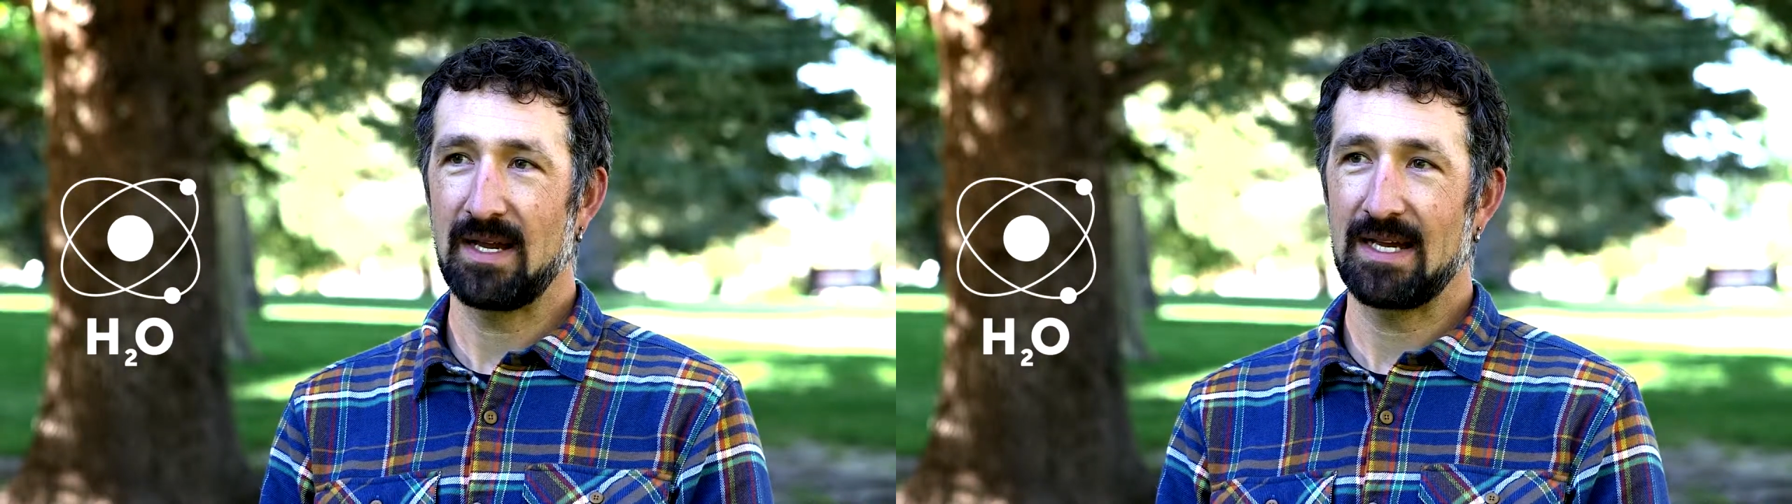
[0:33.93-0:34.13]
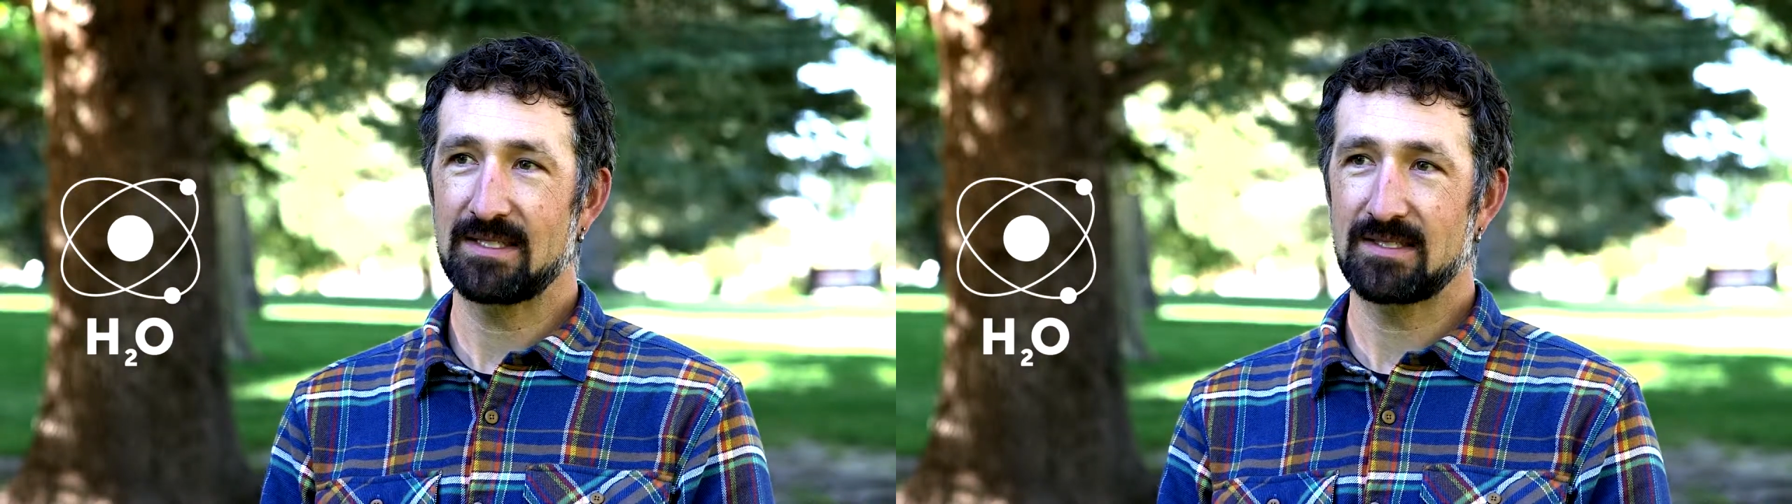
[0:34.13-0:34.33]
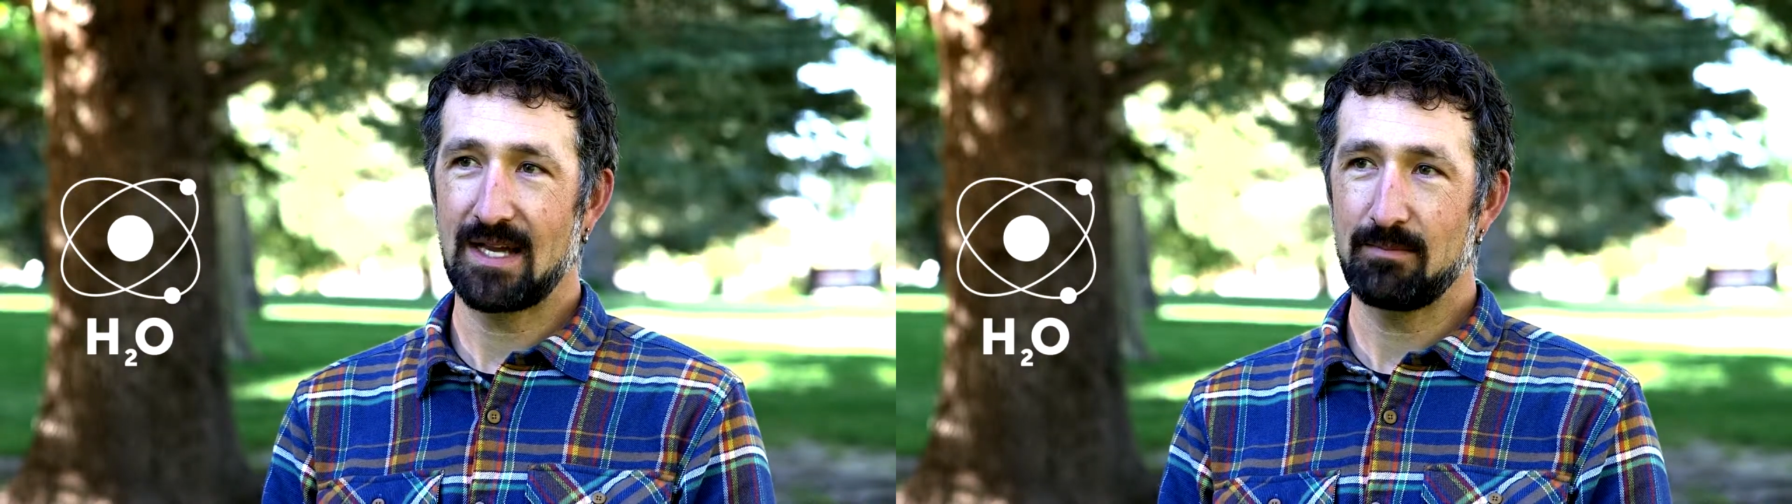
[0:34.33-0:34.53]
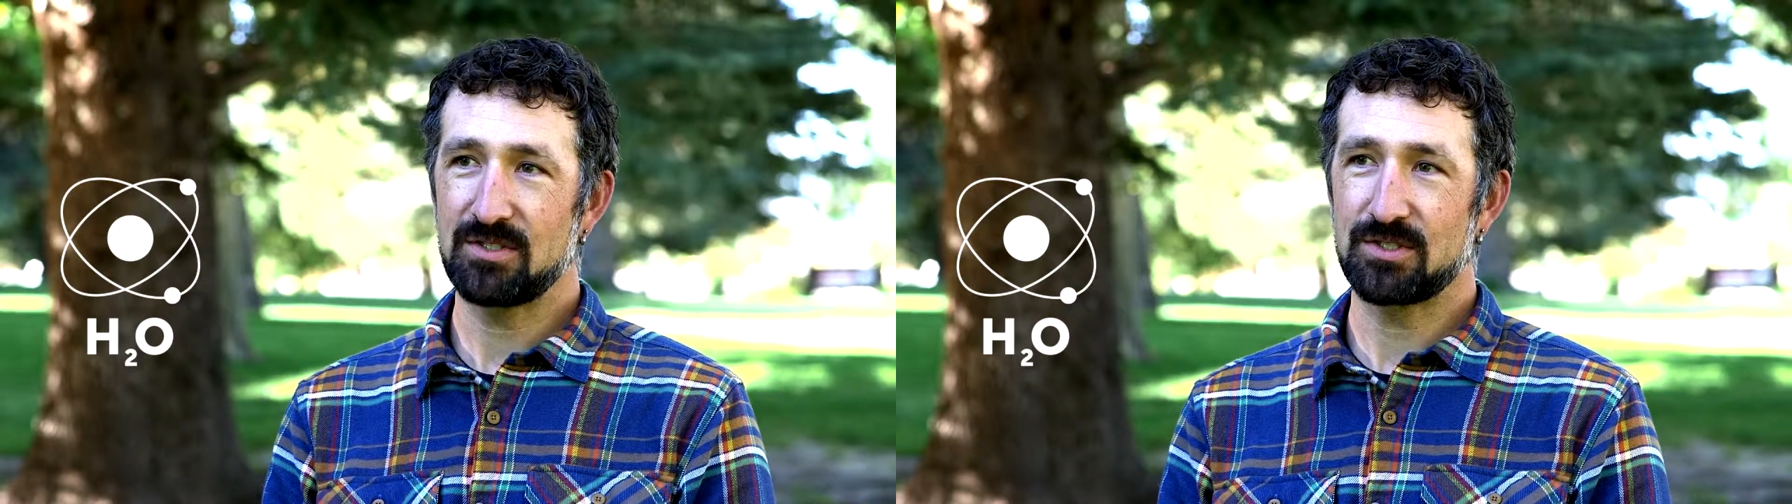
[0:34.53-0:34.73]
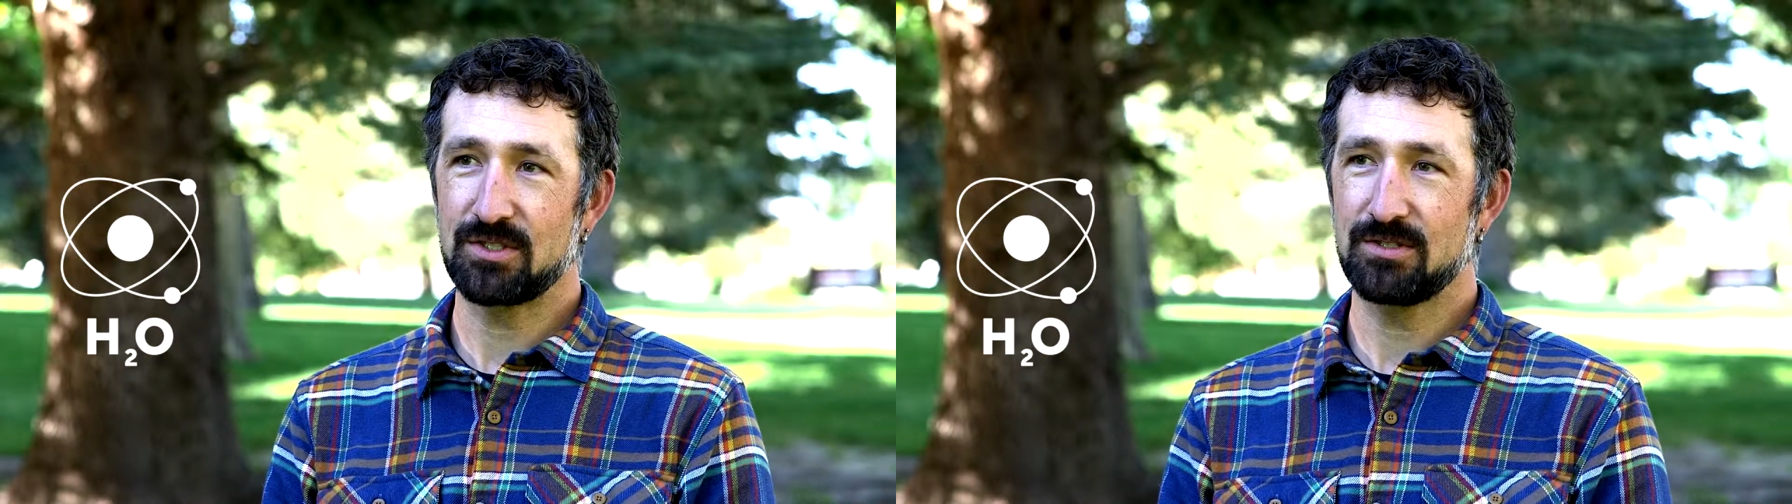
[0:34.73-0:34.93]
past
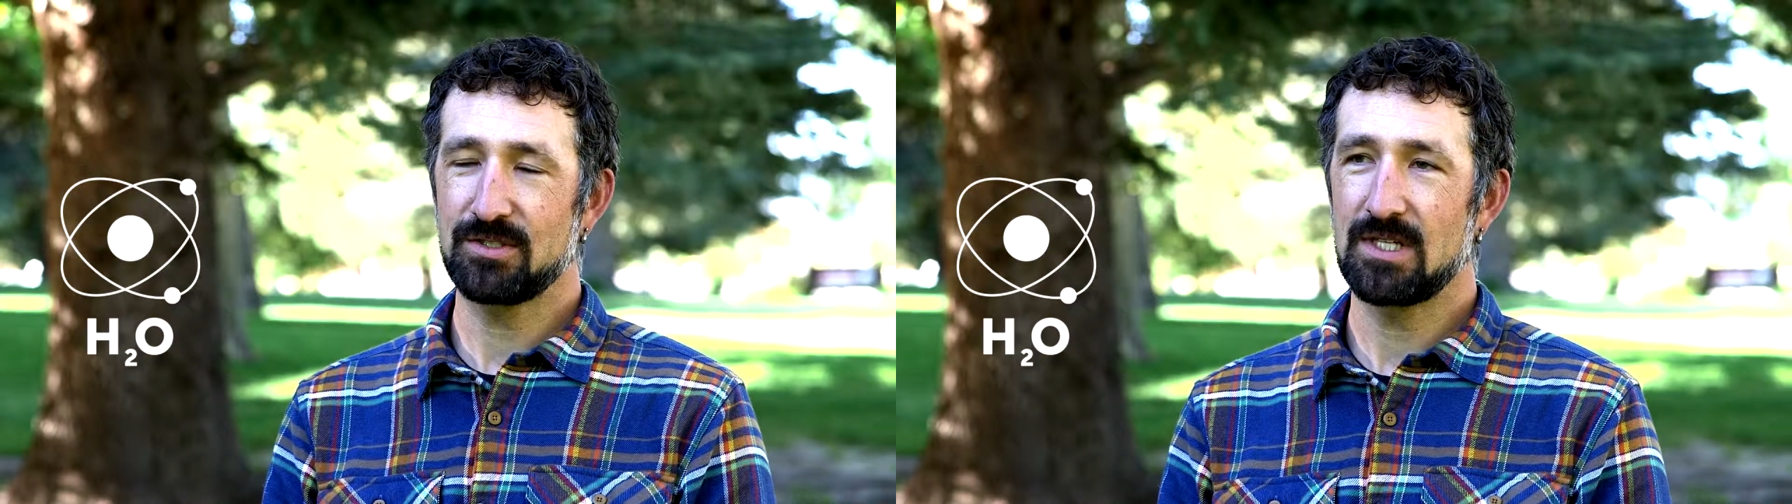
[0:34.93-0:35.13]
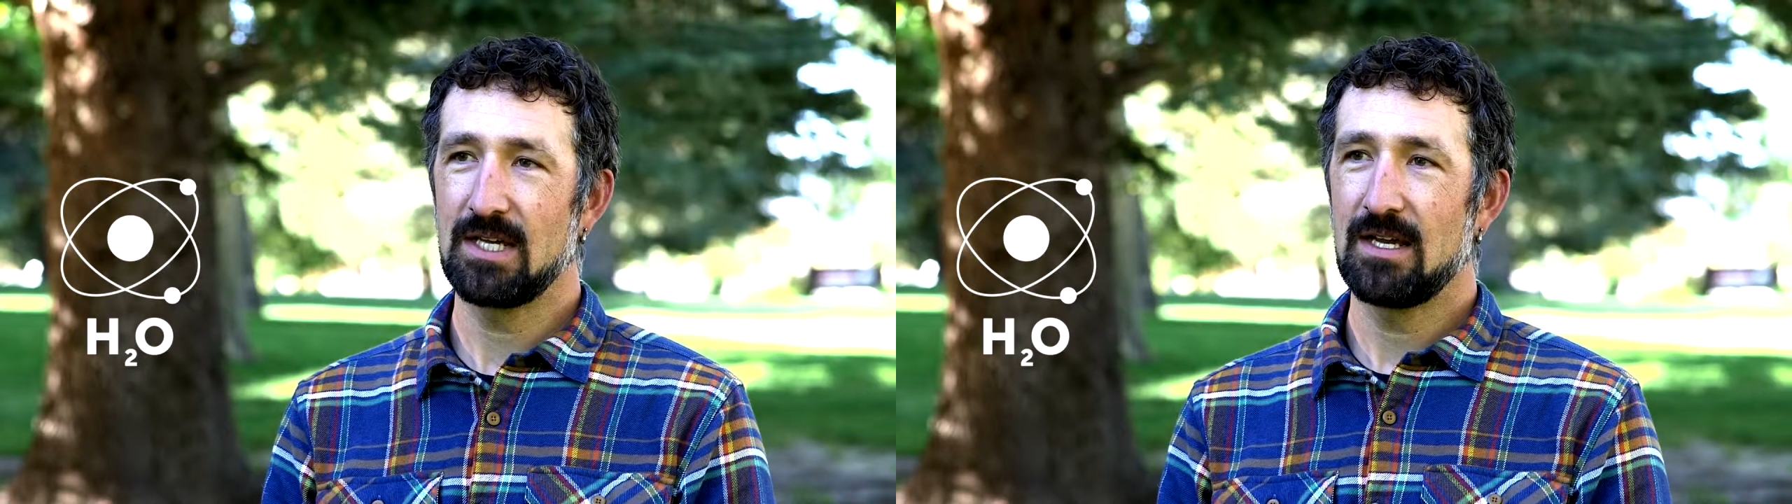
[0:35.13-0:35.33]
temperatures,